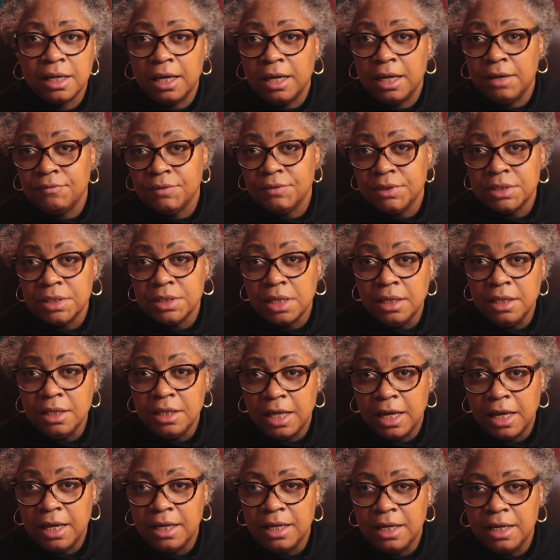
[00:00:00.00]
I haven't done
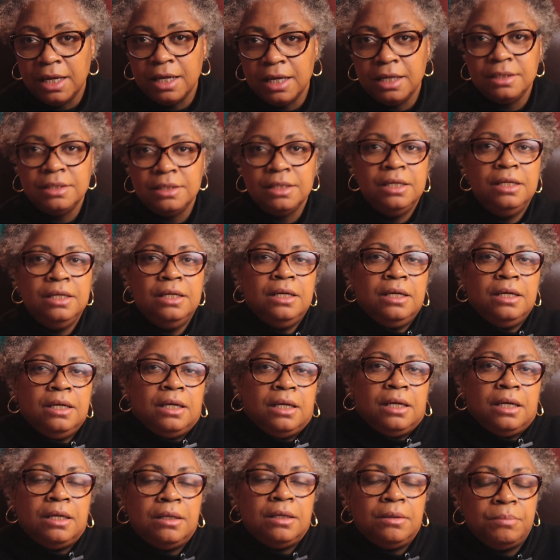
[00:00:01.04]
that yet
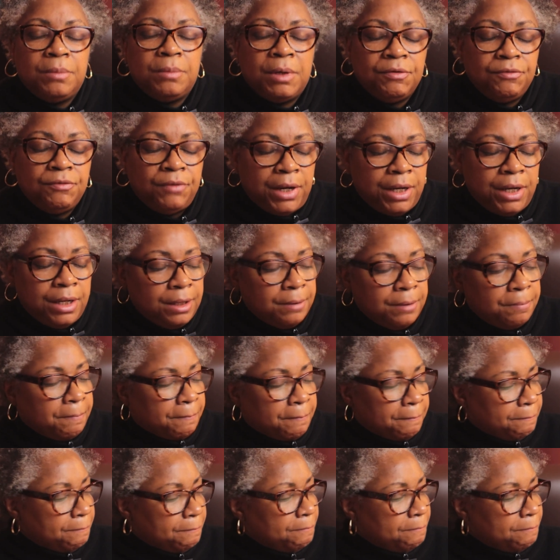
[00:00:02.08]
in my writing.